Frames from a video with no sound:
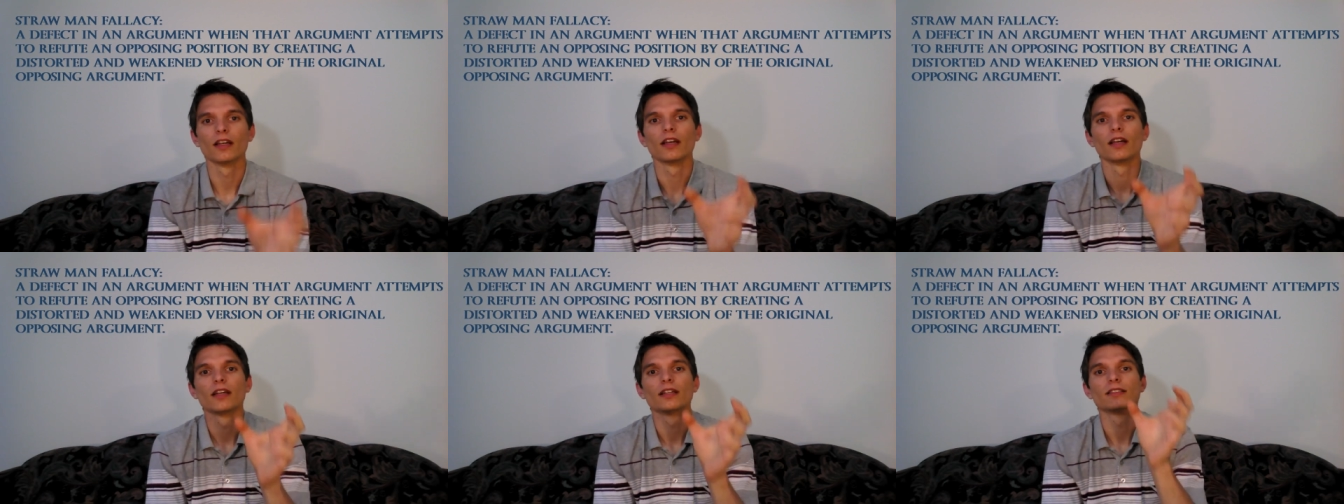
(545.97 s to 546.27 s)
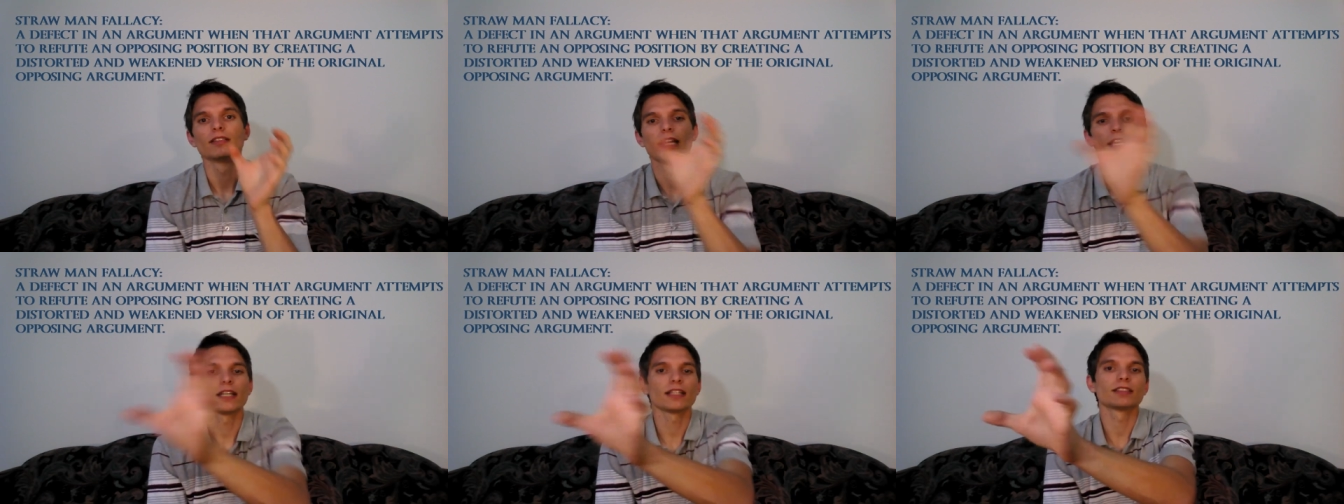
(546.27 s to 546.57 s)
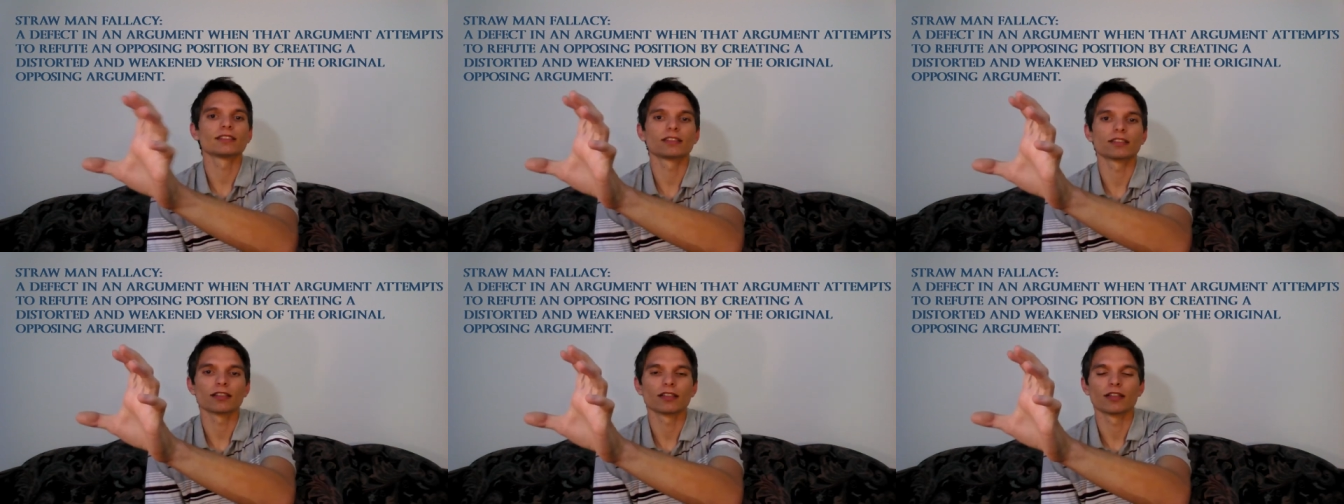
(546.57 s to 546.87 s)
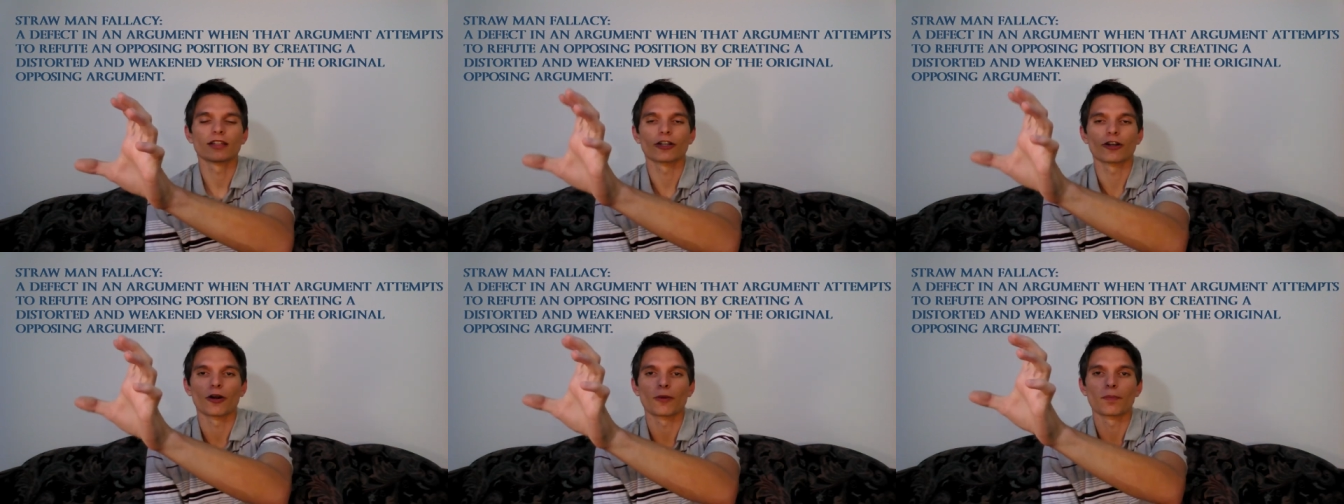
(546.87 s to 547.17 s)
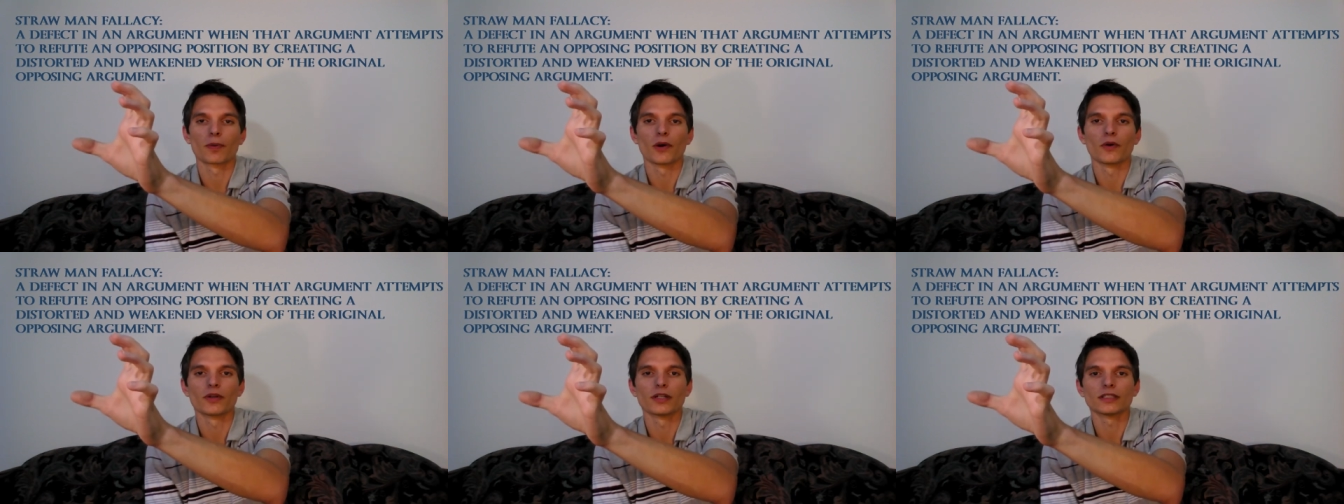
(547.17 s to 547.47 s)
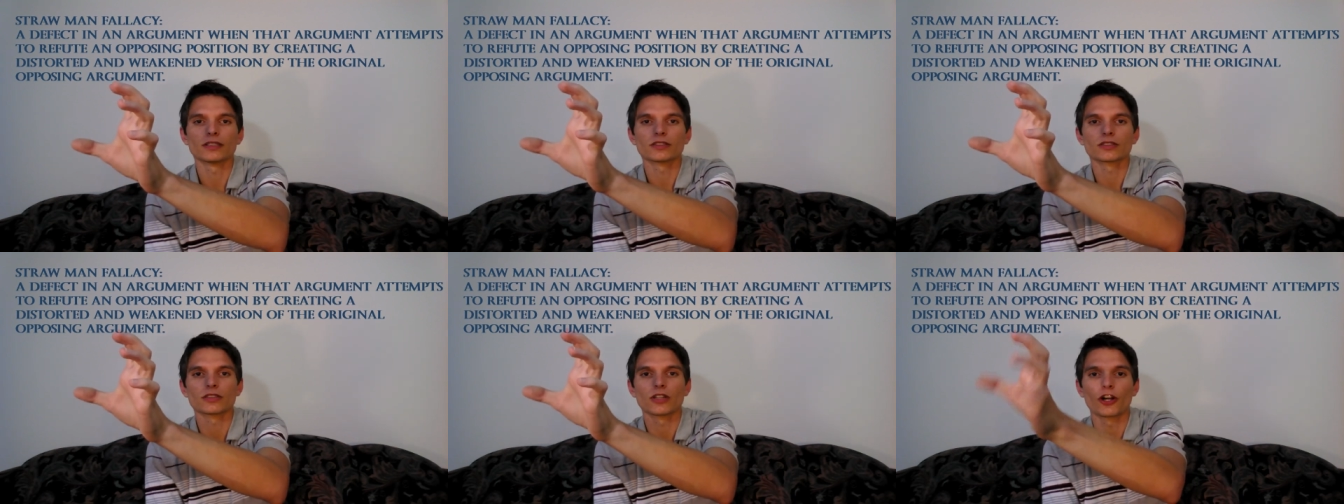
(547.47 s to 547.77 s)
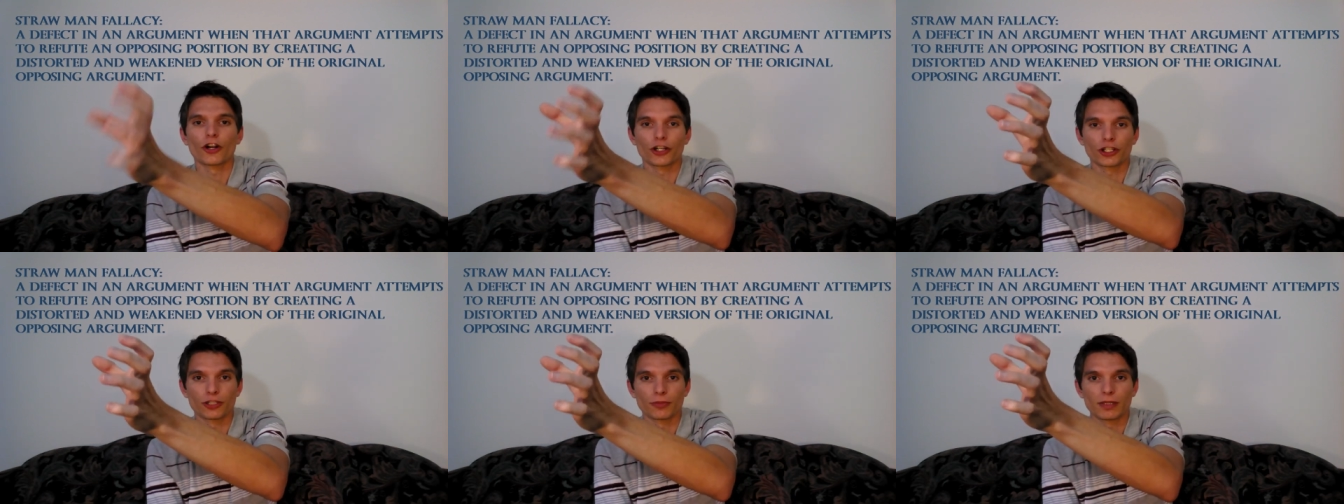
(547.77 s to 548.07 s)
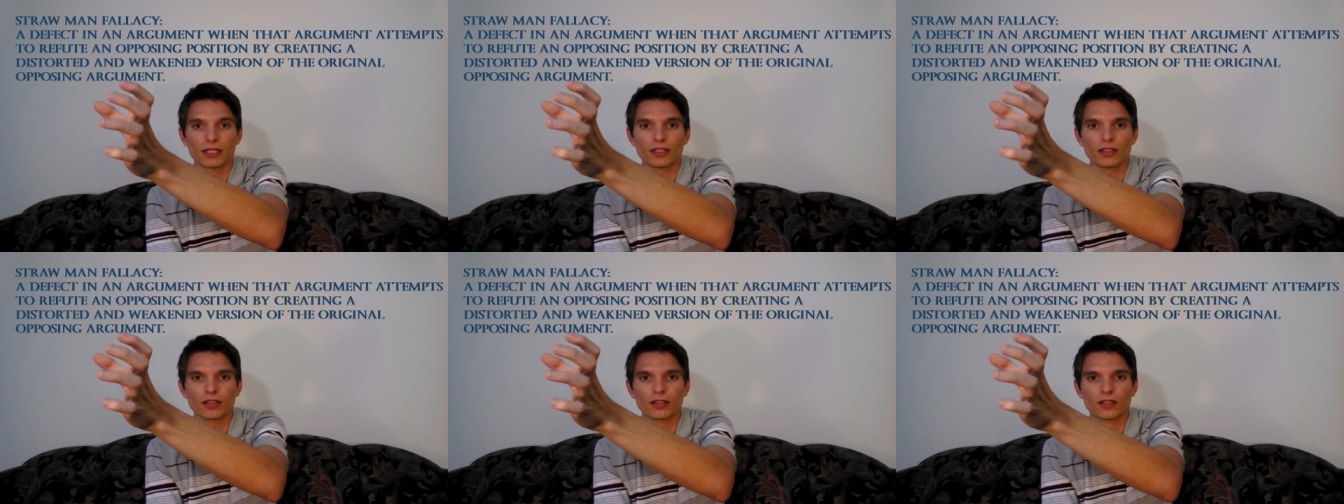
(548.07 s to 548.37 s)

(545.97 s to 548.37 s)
takes their opponent's argument,